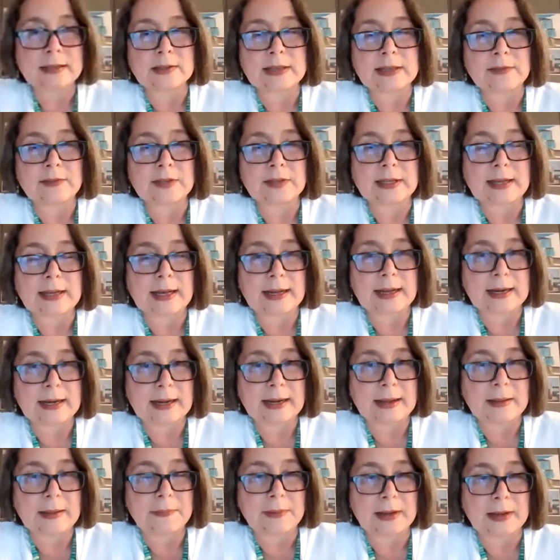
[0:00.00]
to have to cut it
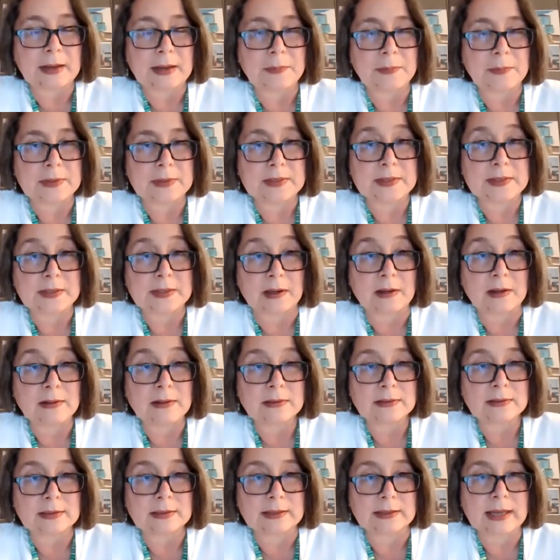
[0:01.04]
up and I put
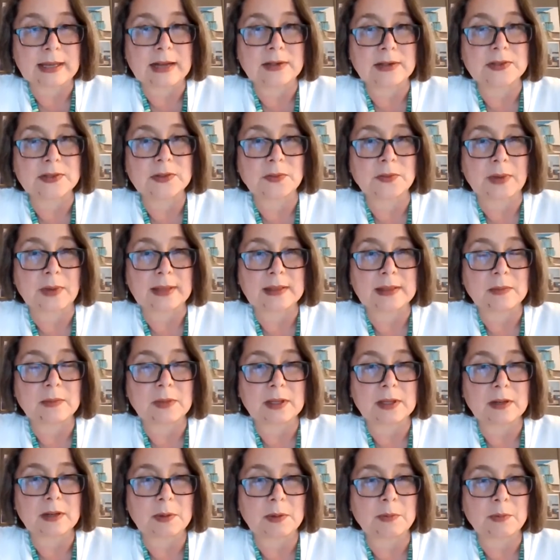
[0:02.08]
salt, so just kind of sweat them
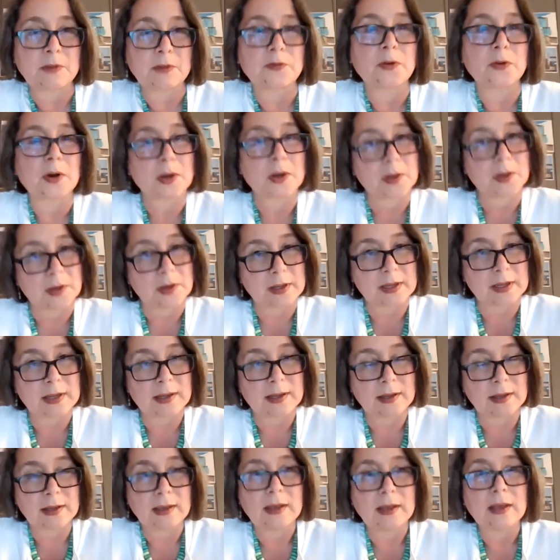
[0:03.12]
a little bit before
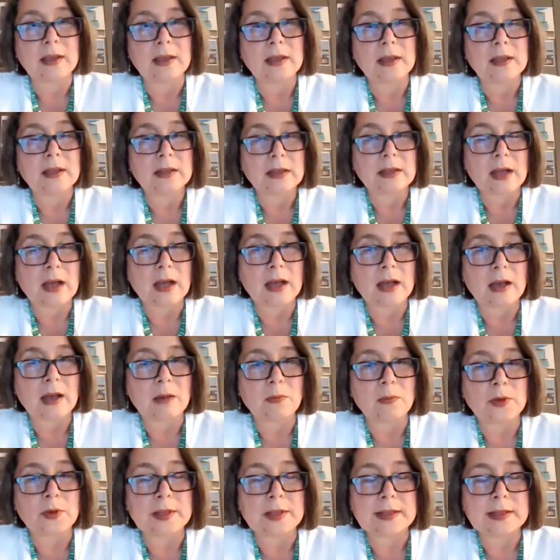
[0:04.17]
cooking.
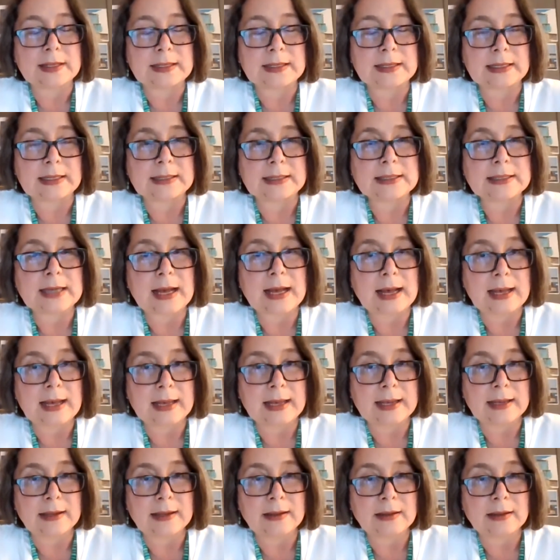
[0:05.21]
With the
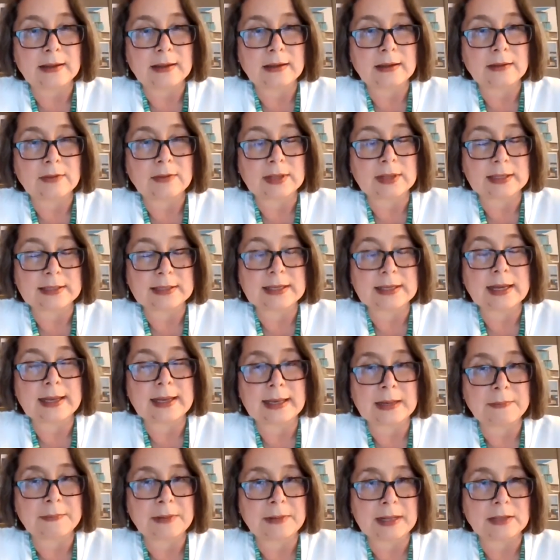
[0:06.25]
Thai
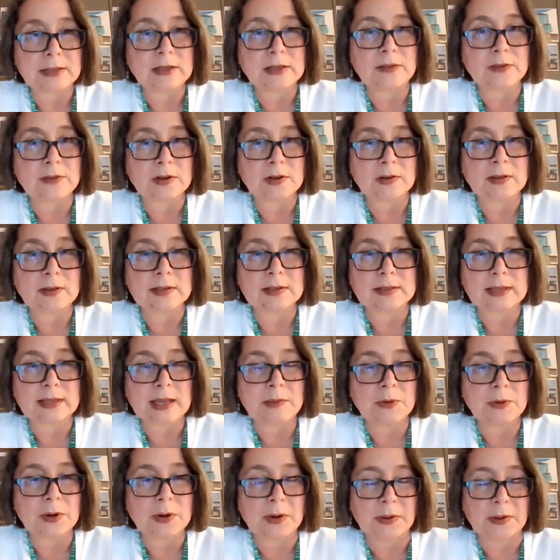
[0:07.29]
eggplant, do you have to do the
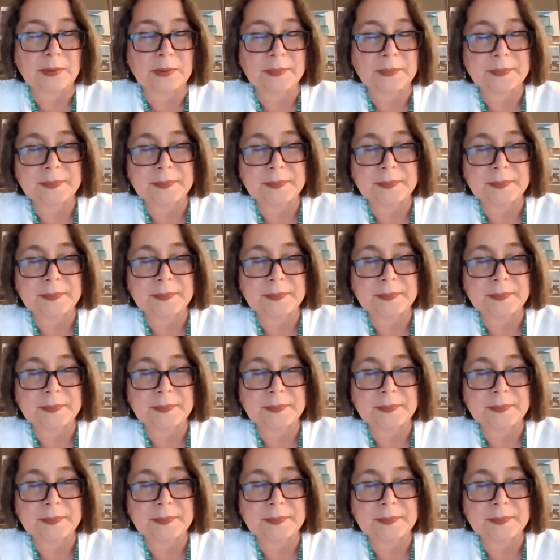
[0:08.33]
same or no?